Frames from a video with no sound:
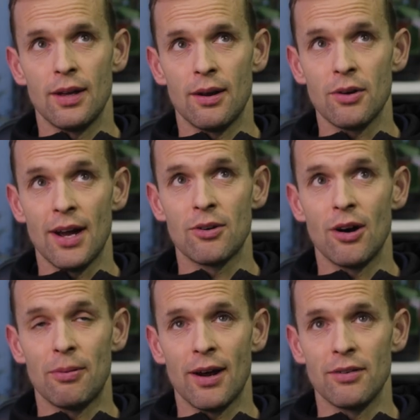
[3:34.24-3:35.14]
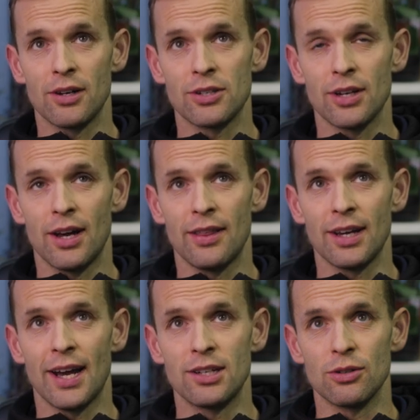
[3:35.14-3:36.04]
and I'm quite proud of it, because I think
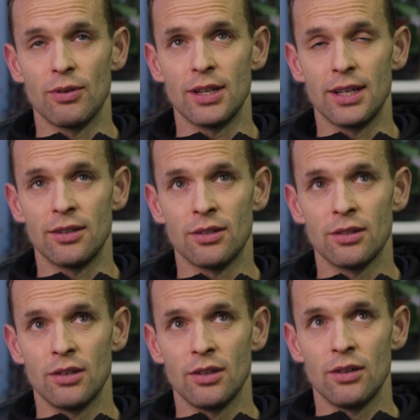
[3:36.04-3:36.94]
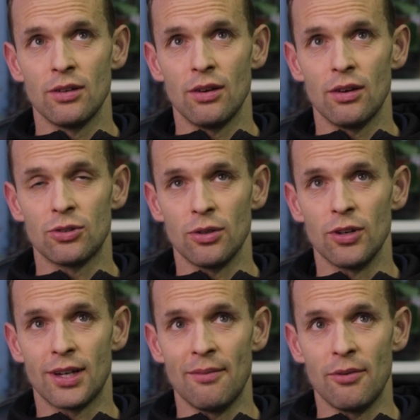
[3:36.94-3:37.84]
I had to really sort of
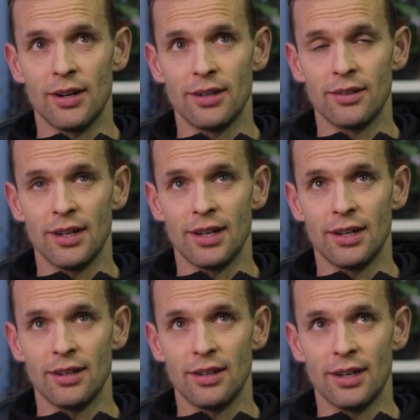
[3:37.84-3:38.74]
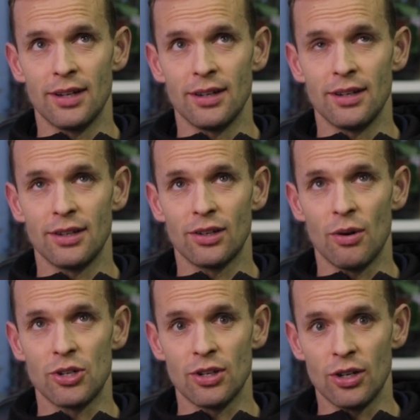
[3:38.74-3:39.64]
look inward and
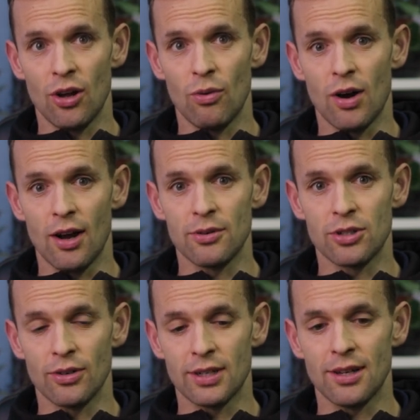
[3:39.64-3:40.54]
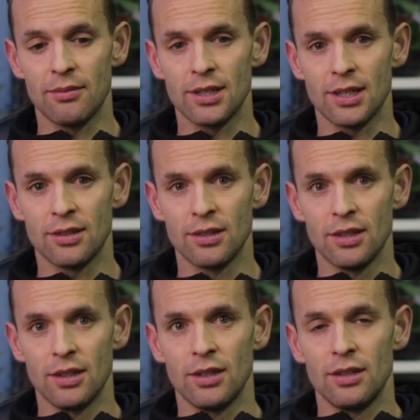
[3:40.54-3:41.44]
question, why I was doing something, and
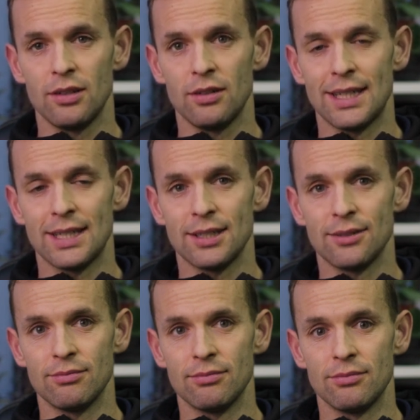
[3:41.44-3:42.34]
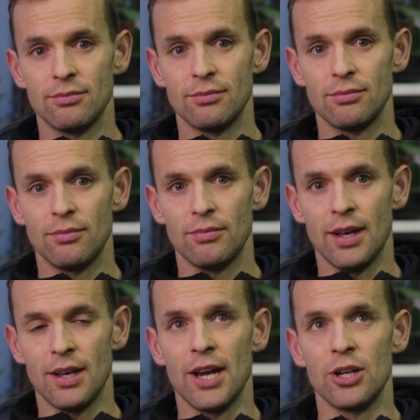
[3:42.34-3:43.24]

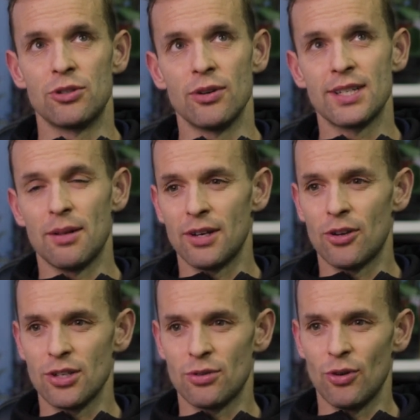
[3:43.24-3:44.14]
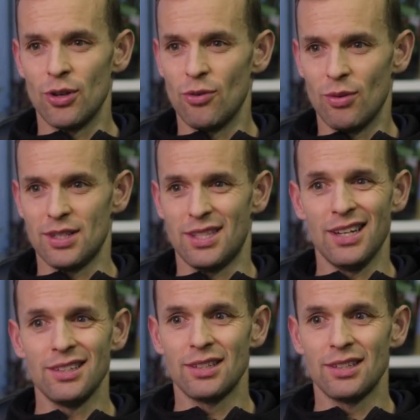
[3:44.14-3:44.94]
are you just doing something because it's what you've always done?